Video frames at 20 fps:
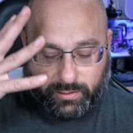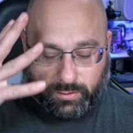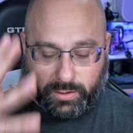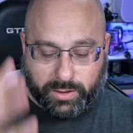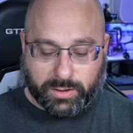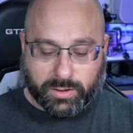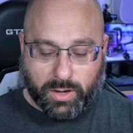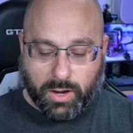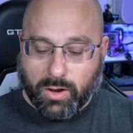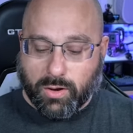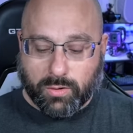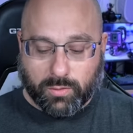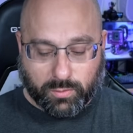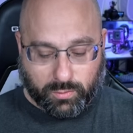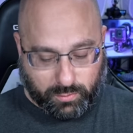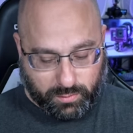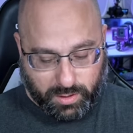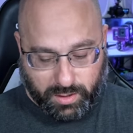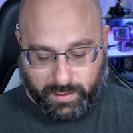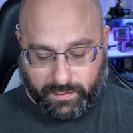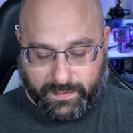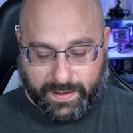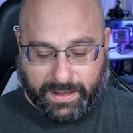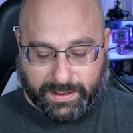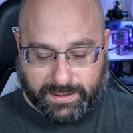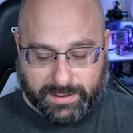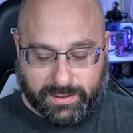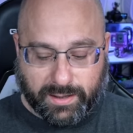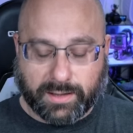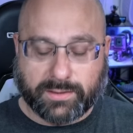going, no,
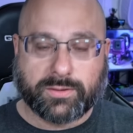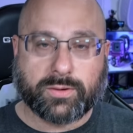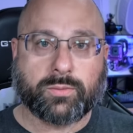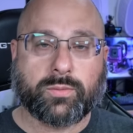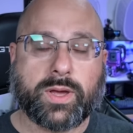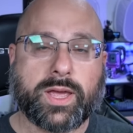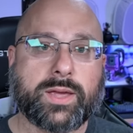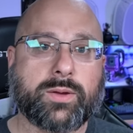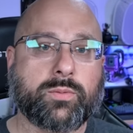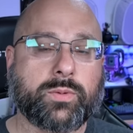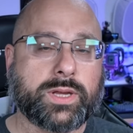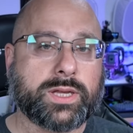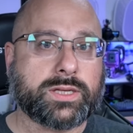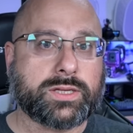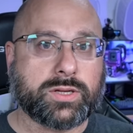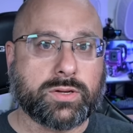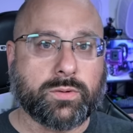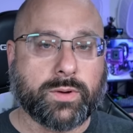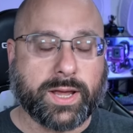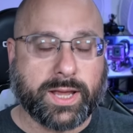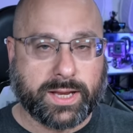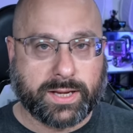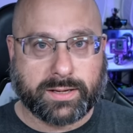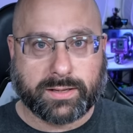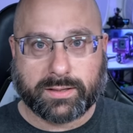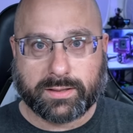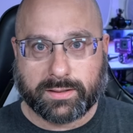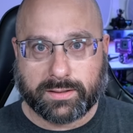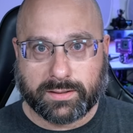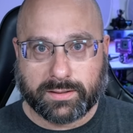that's not the way we do it.
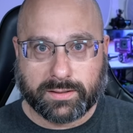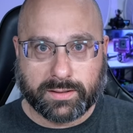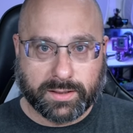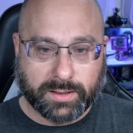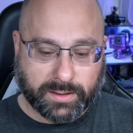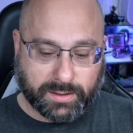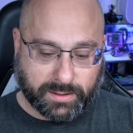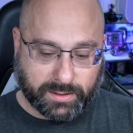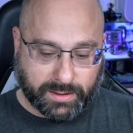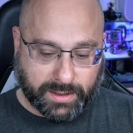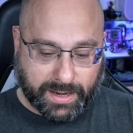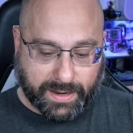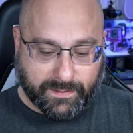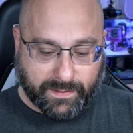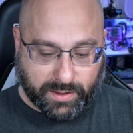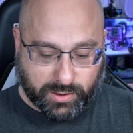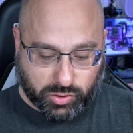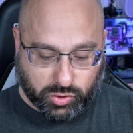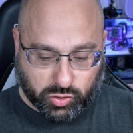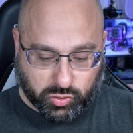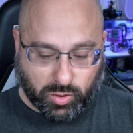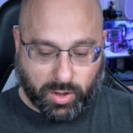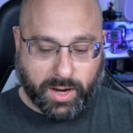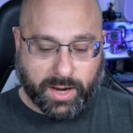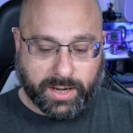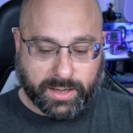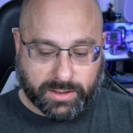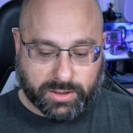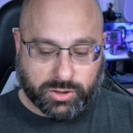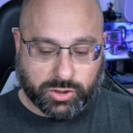And then
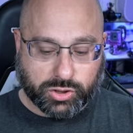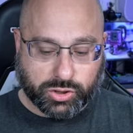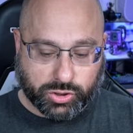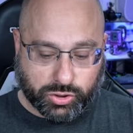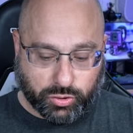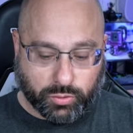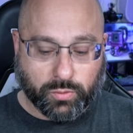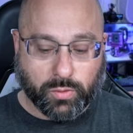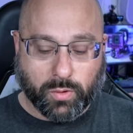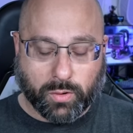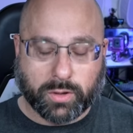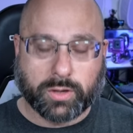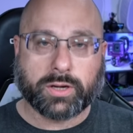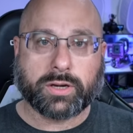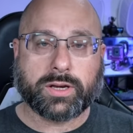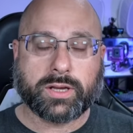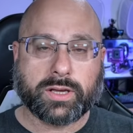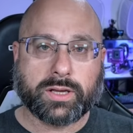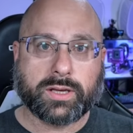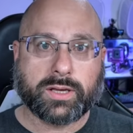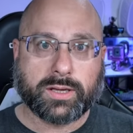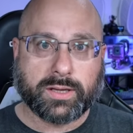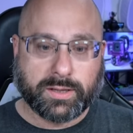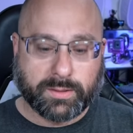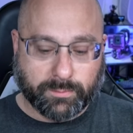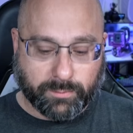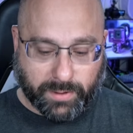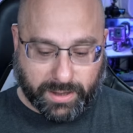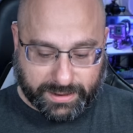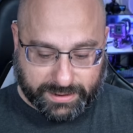trying to shoehorn
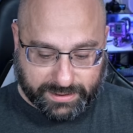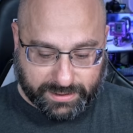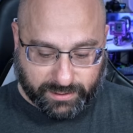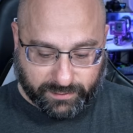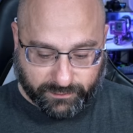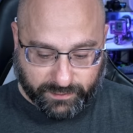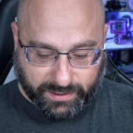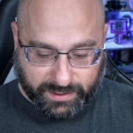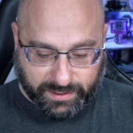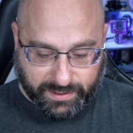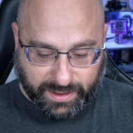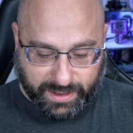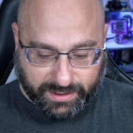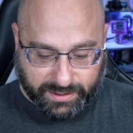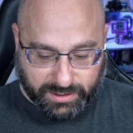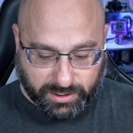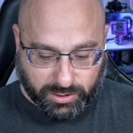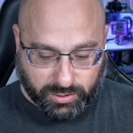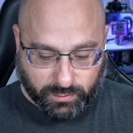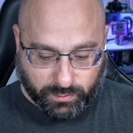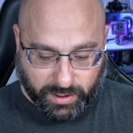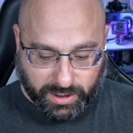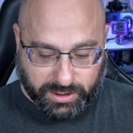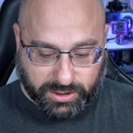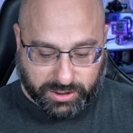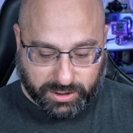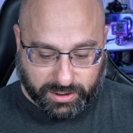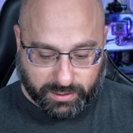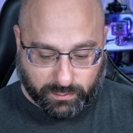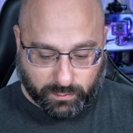myself into that
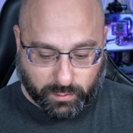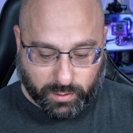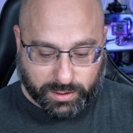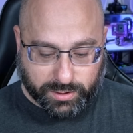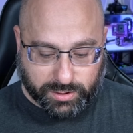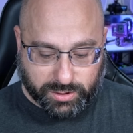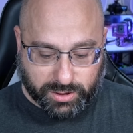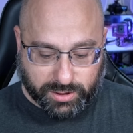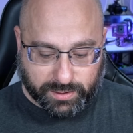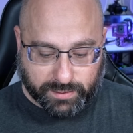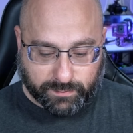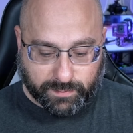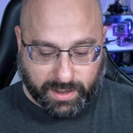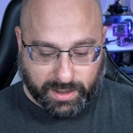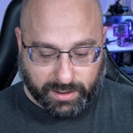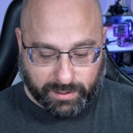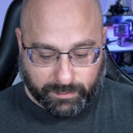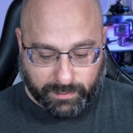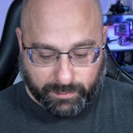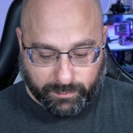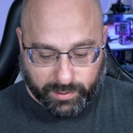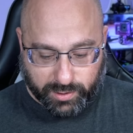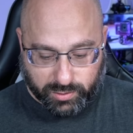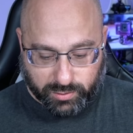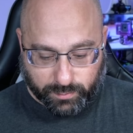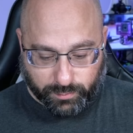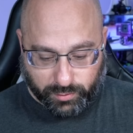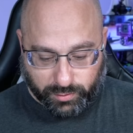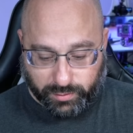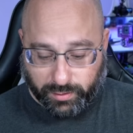situation was just making me
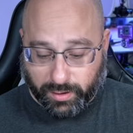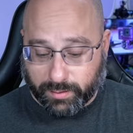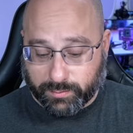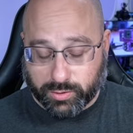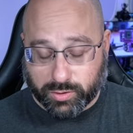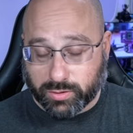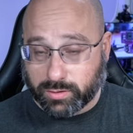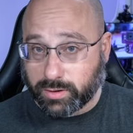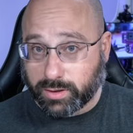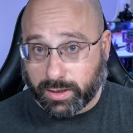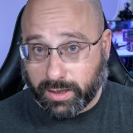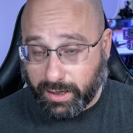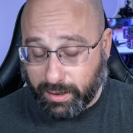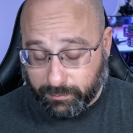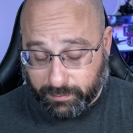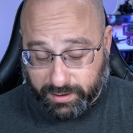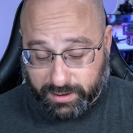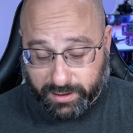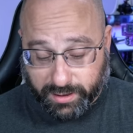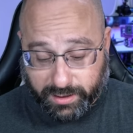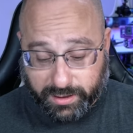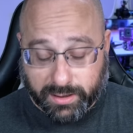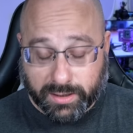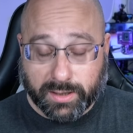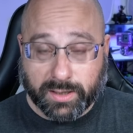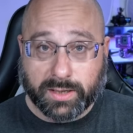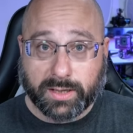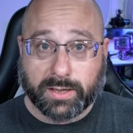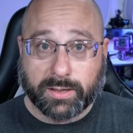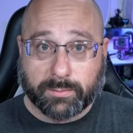miserable. I'm sure it can be done,
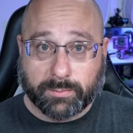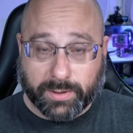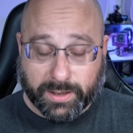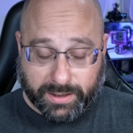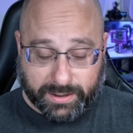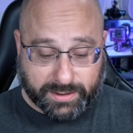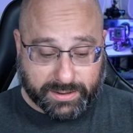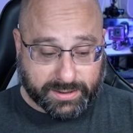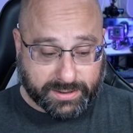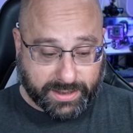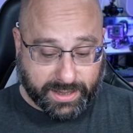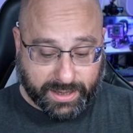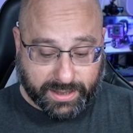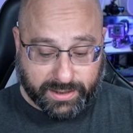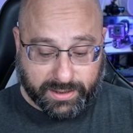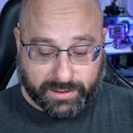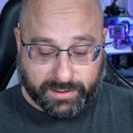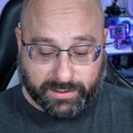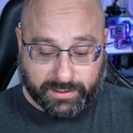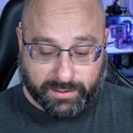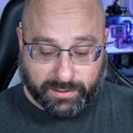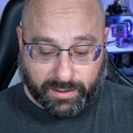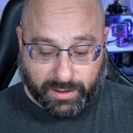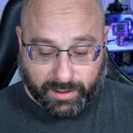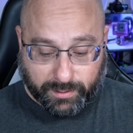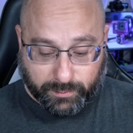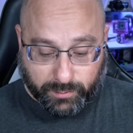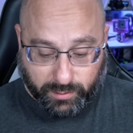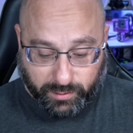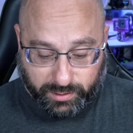but instead
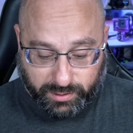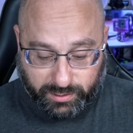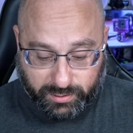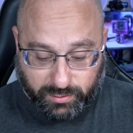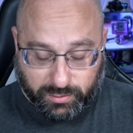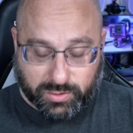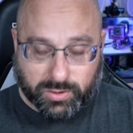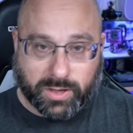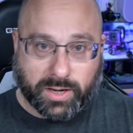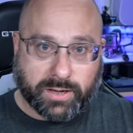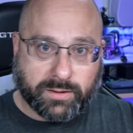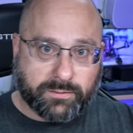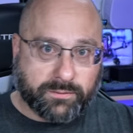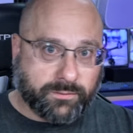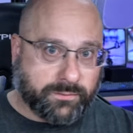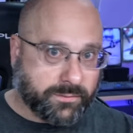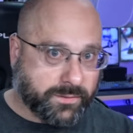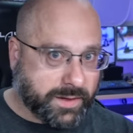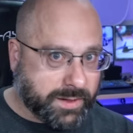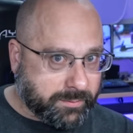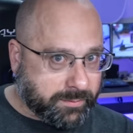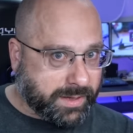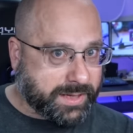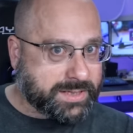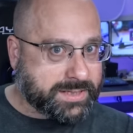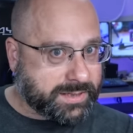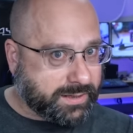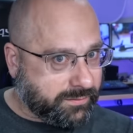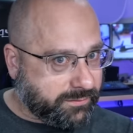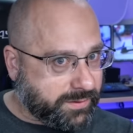I'm going to try to fit
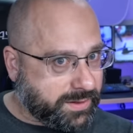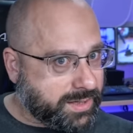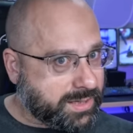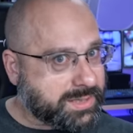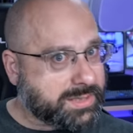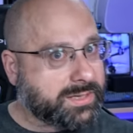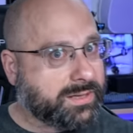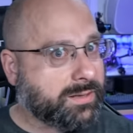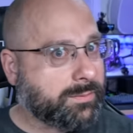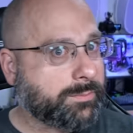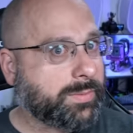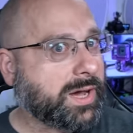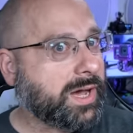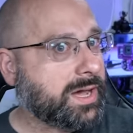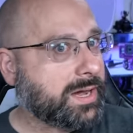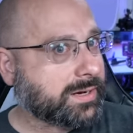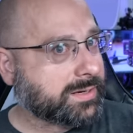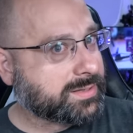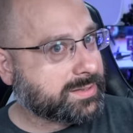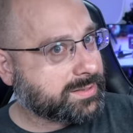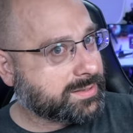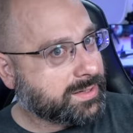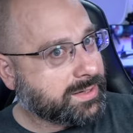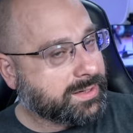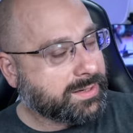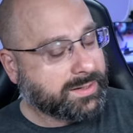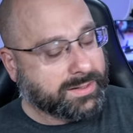myself into the box